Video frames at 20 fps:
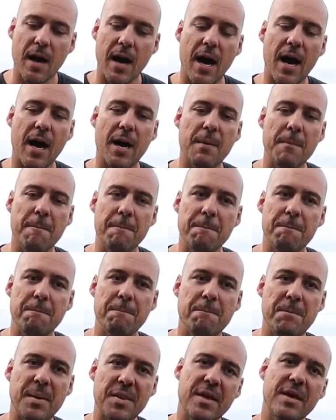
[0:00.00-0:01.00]

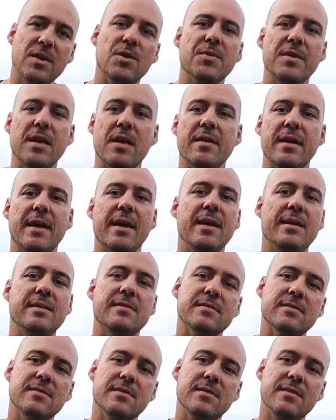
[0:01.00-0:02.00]
But then on the other
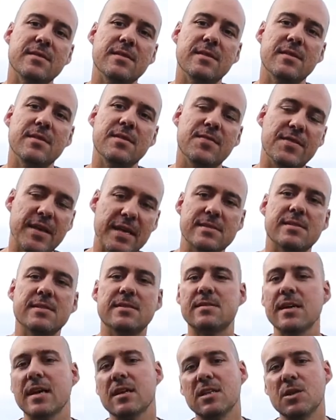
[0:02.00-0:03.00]
hand, that's
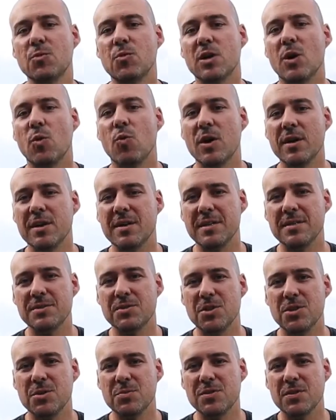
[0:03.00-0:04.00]
exactly what I wanted in
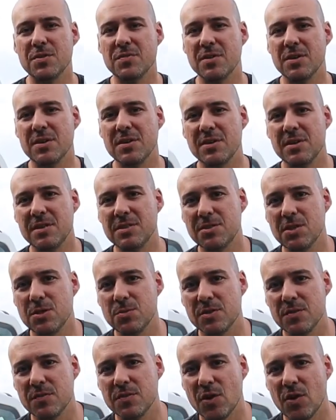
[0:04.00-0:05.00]
terms of
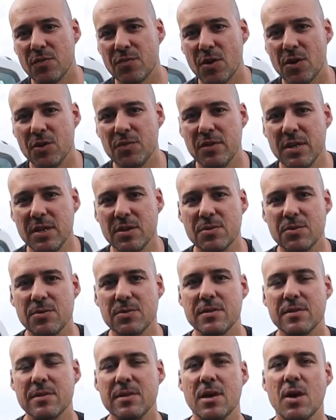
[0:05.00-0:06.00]
an off-road vehicle.
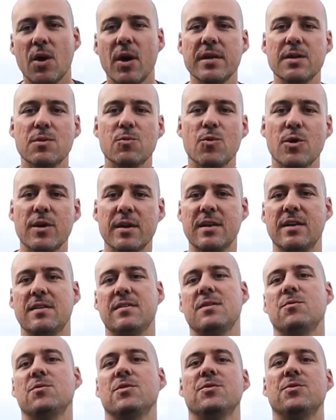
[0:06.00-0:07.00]
You know, I didn't want
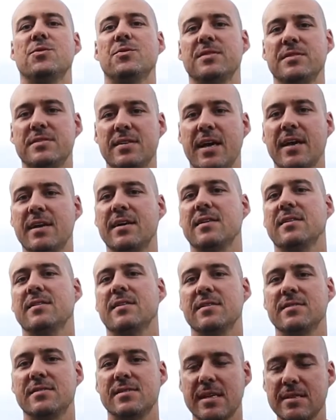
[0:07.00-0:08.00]
anything with all the tech and
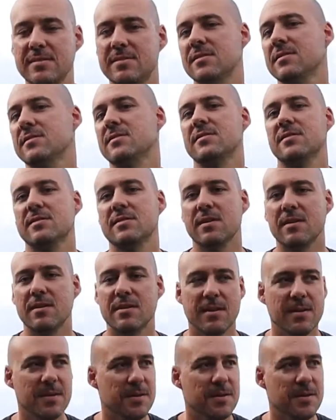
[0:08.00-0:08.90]
the sensors and the,